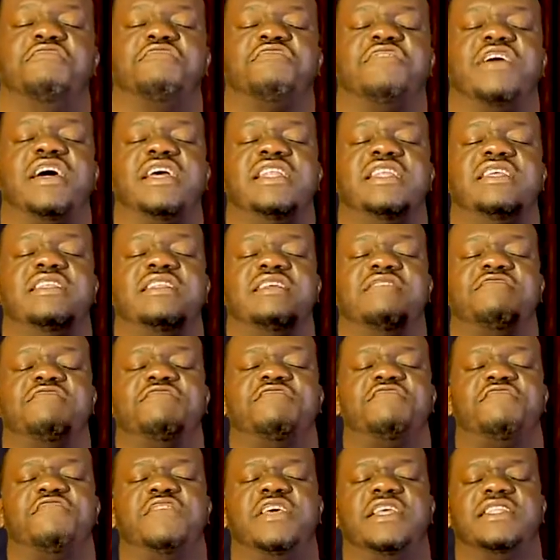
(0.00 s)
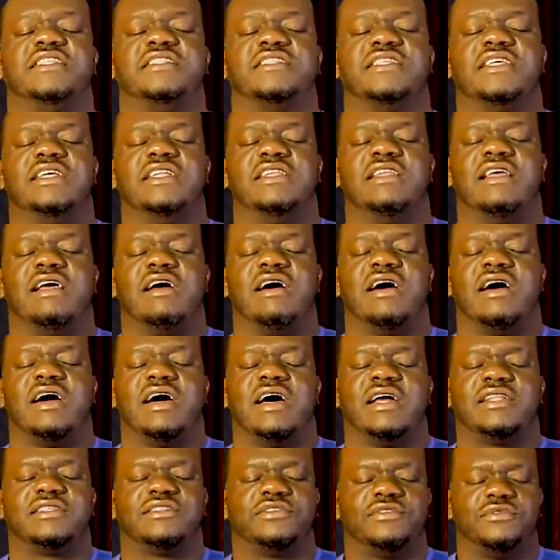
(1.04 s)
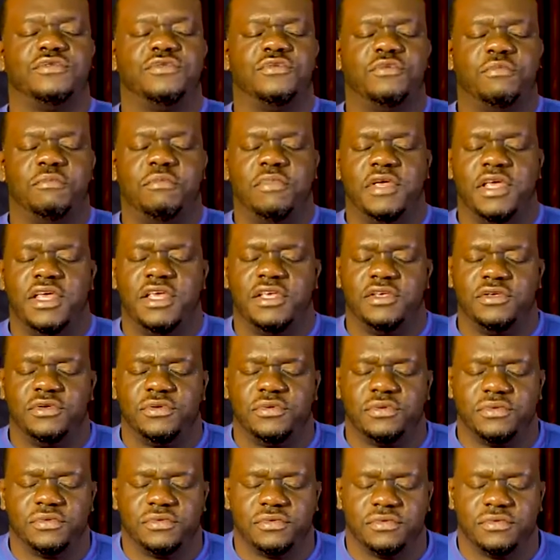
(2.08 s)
finding the faith in their hearts to obey you.